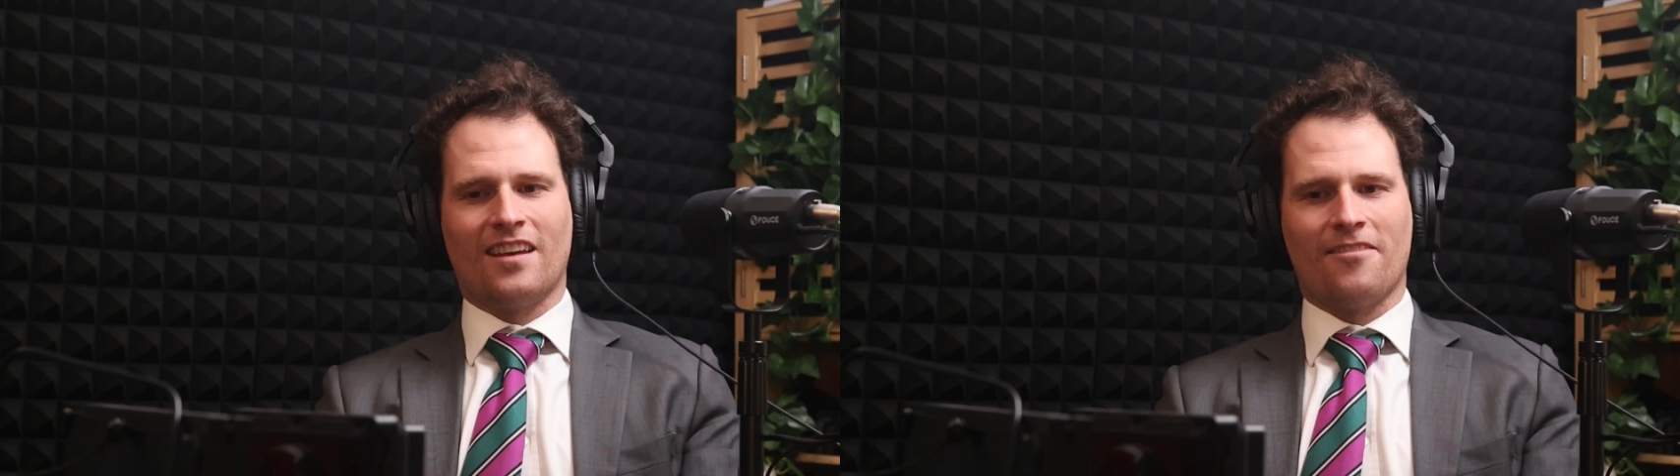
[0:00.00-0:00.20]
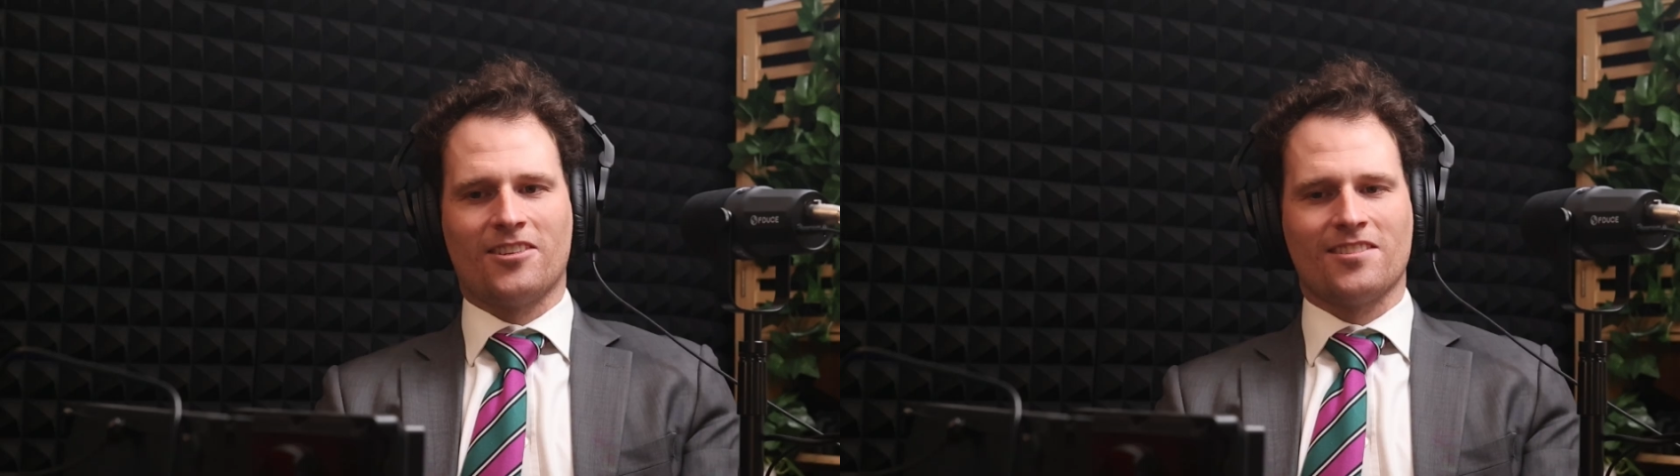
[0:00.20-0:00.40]

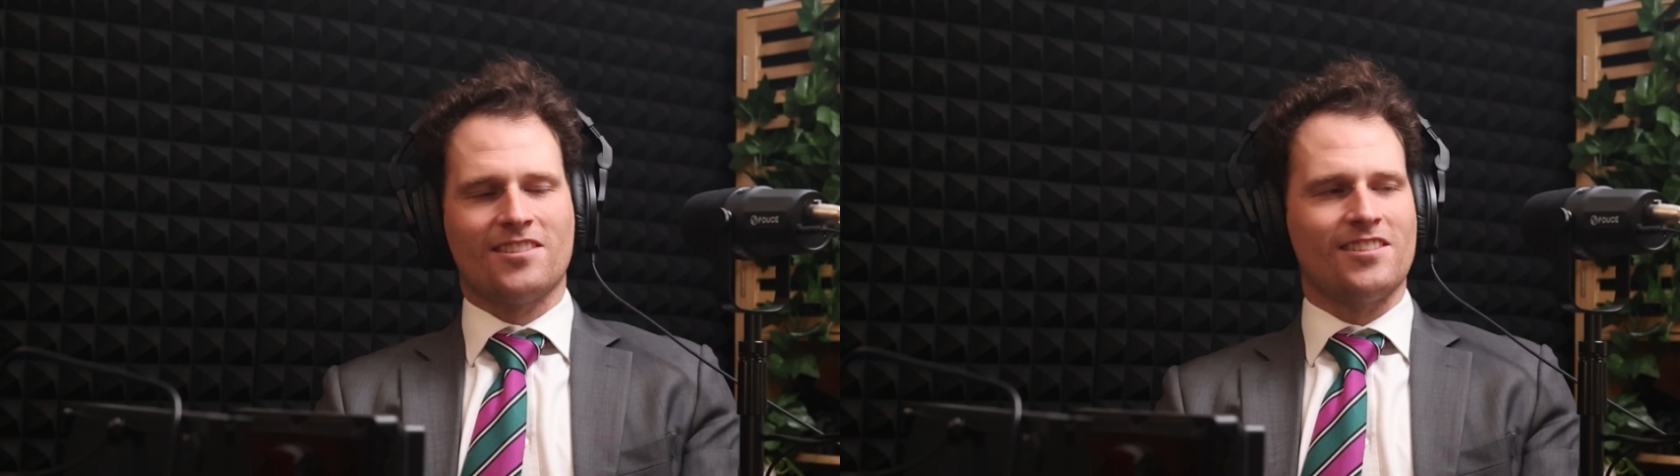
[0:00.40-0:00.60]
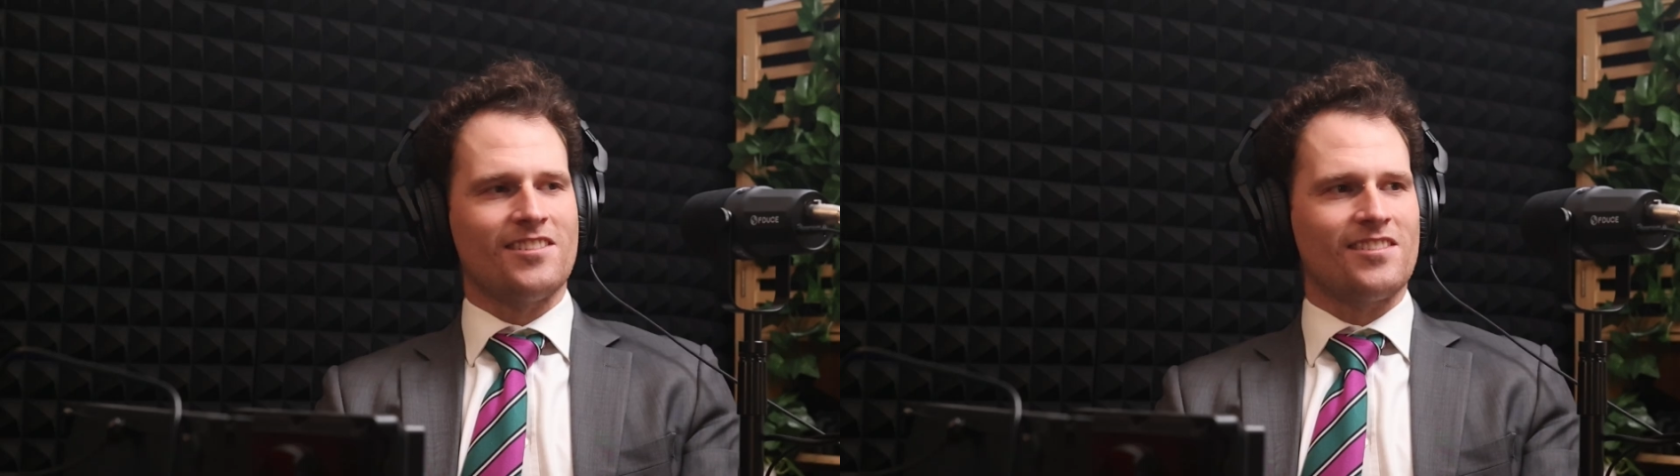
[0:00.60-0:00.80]

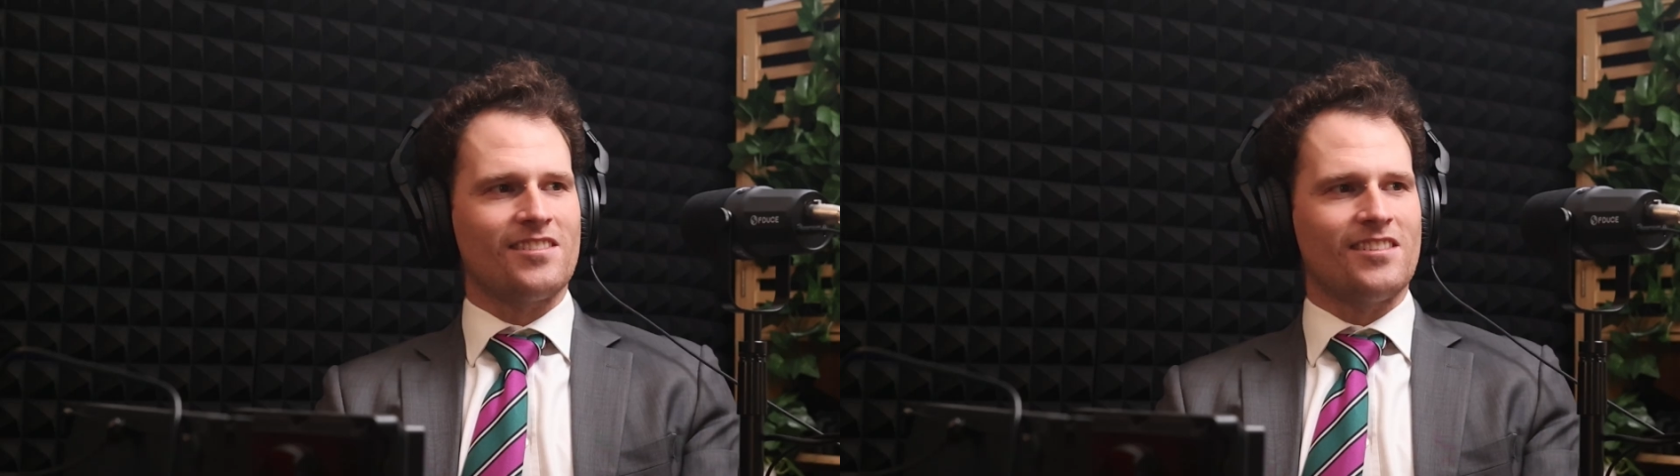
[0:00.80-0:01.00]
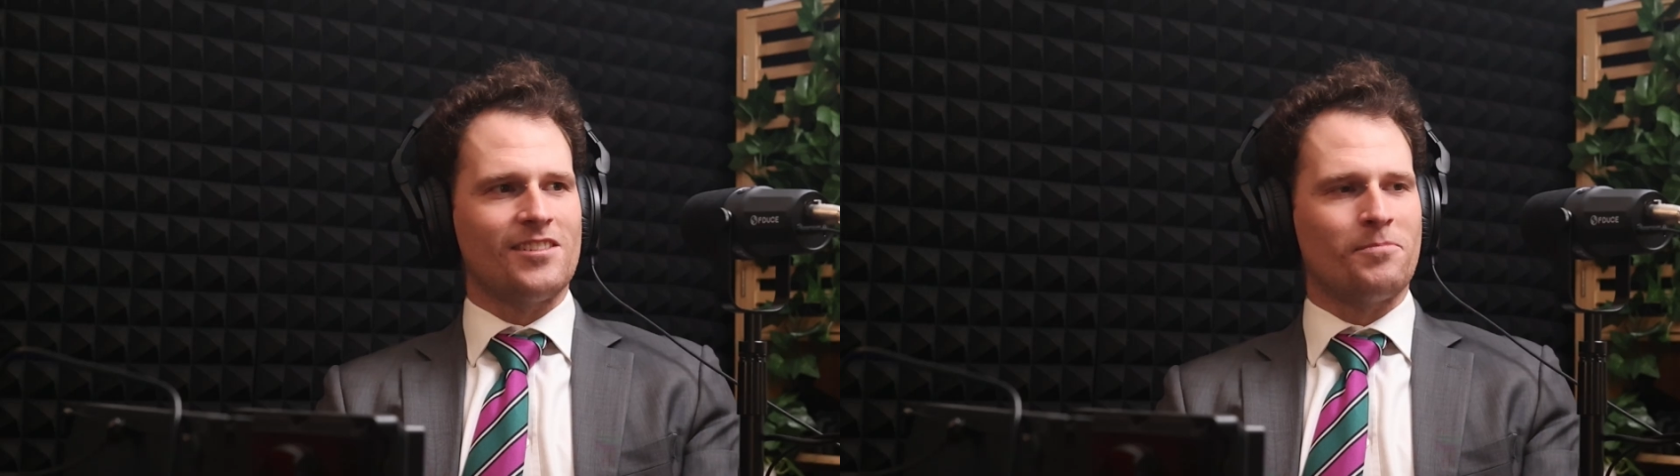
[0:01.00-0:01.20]
evidence
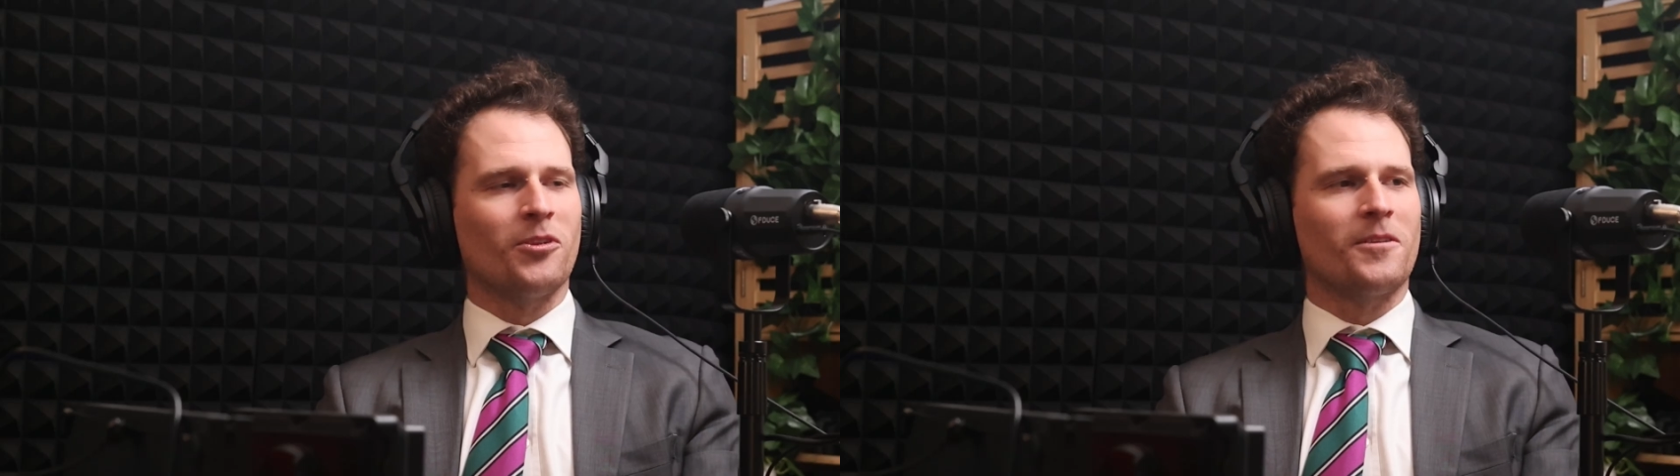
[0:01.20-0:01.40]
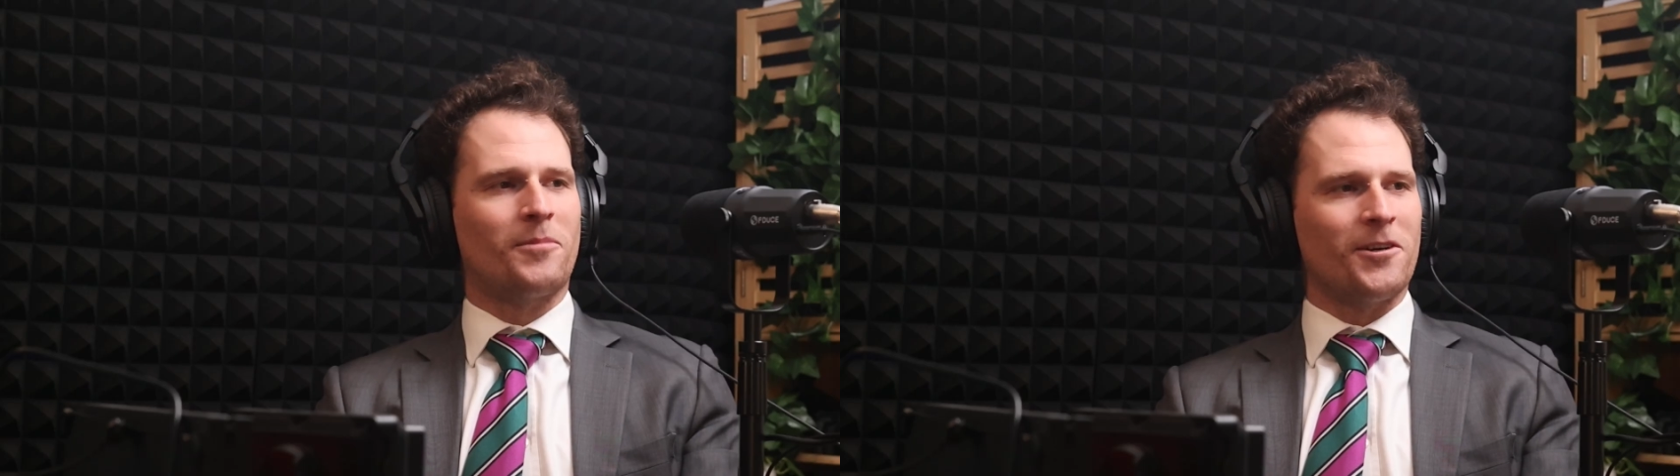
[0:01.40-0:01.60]
is
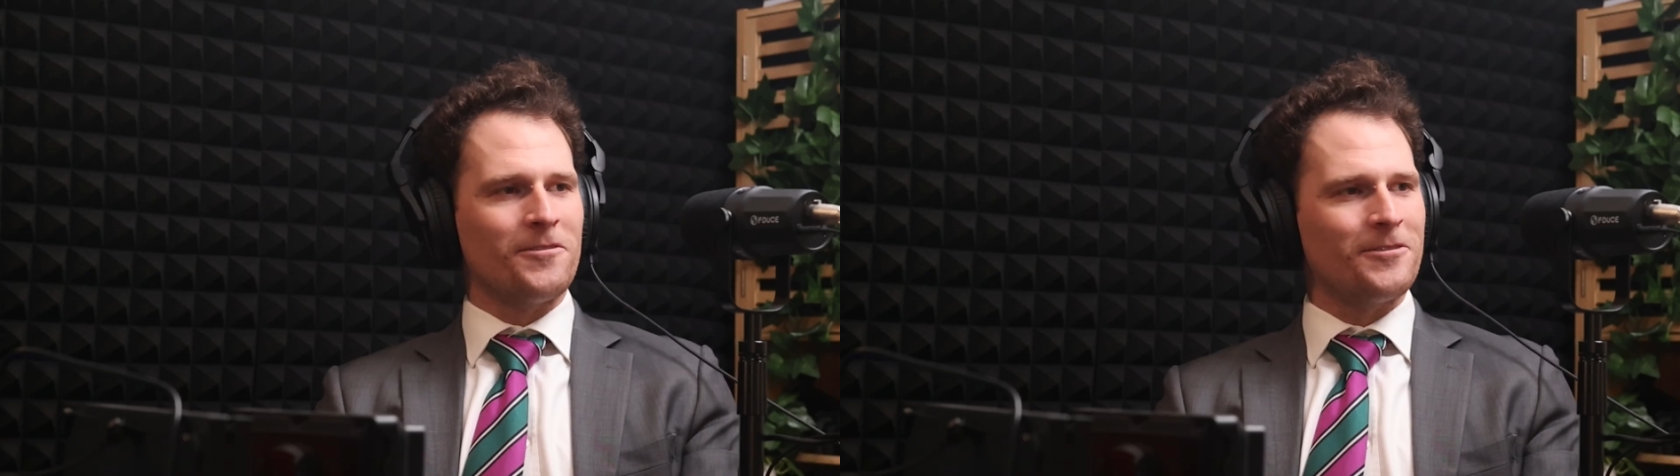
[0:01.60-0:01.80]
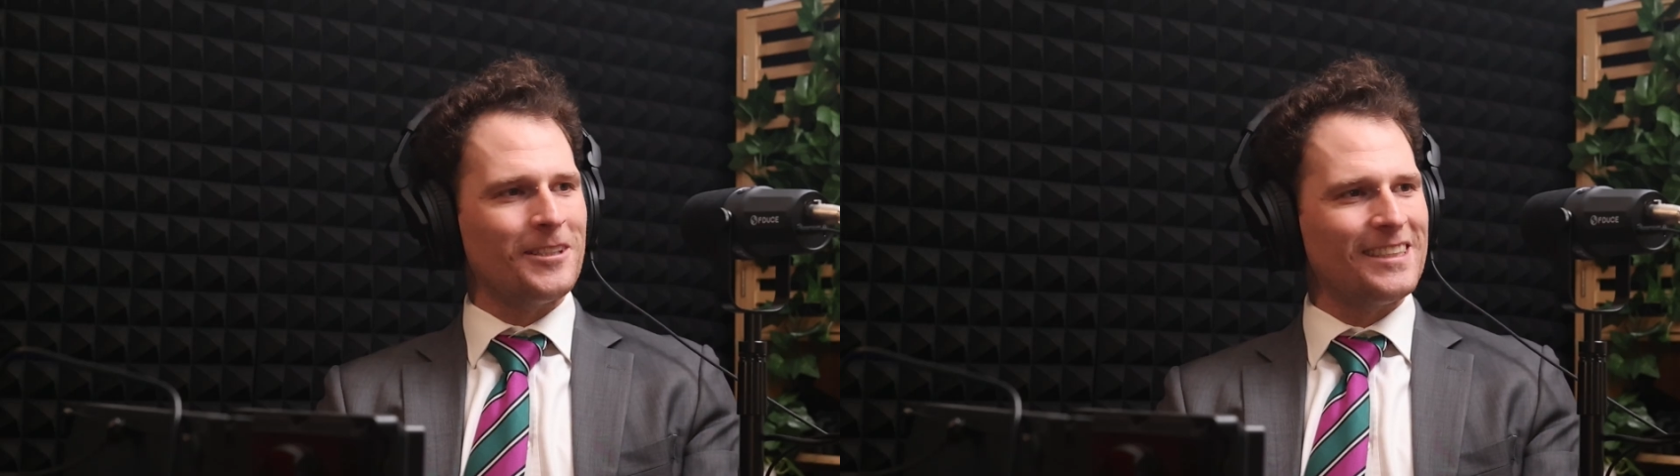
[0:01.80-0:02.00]

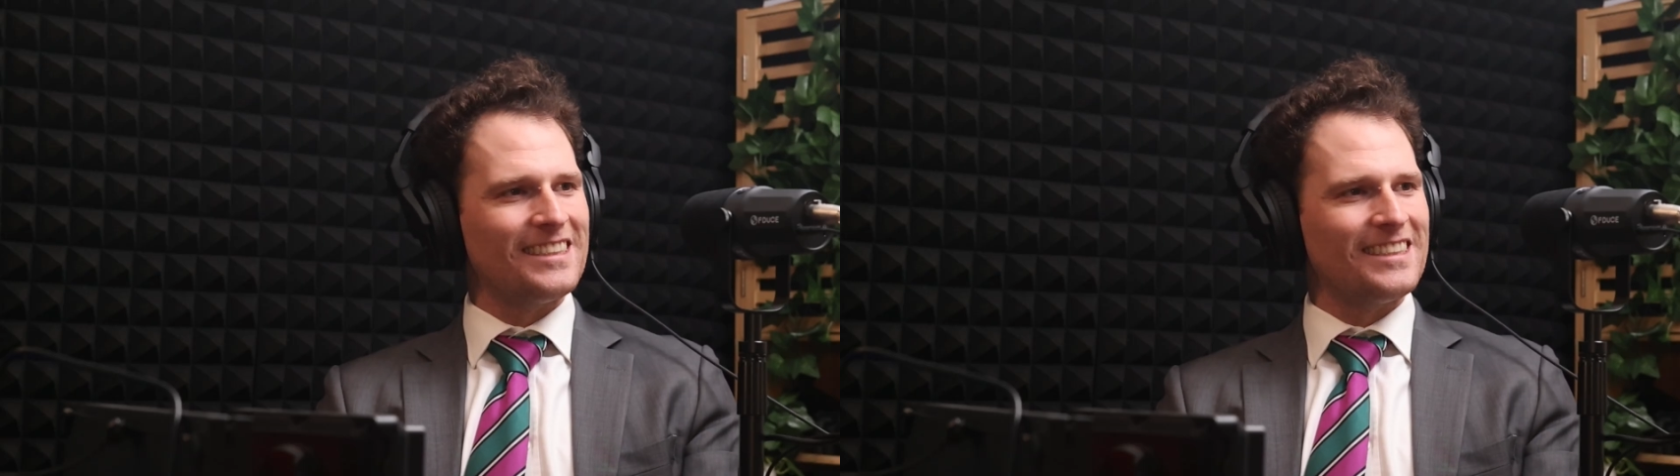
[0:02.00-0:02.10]
bulletproof.